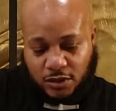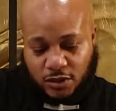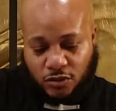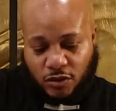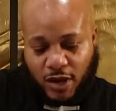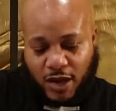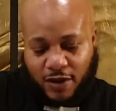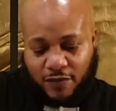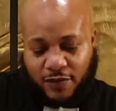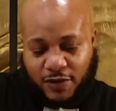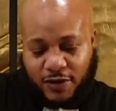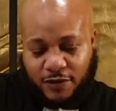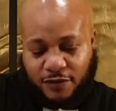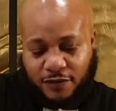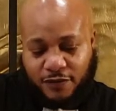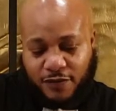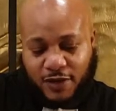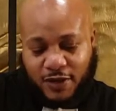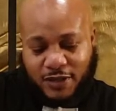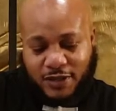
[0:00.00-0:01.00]
have an
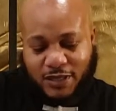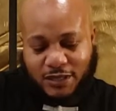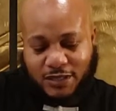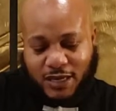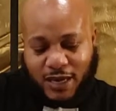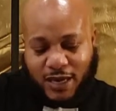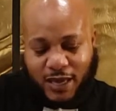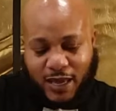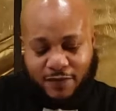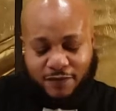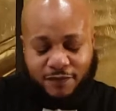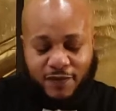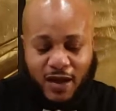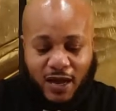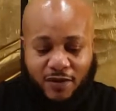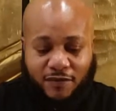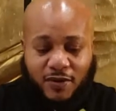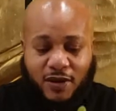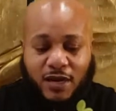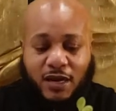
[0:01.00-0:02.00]
event that's like at
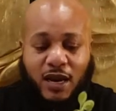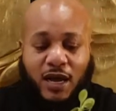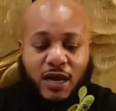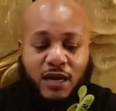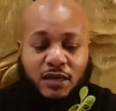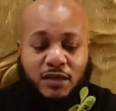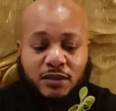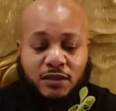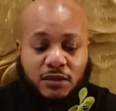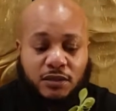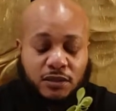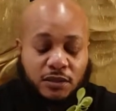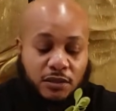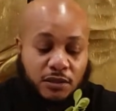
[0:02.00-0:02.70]
5 o'clock,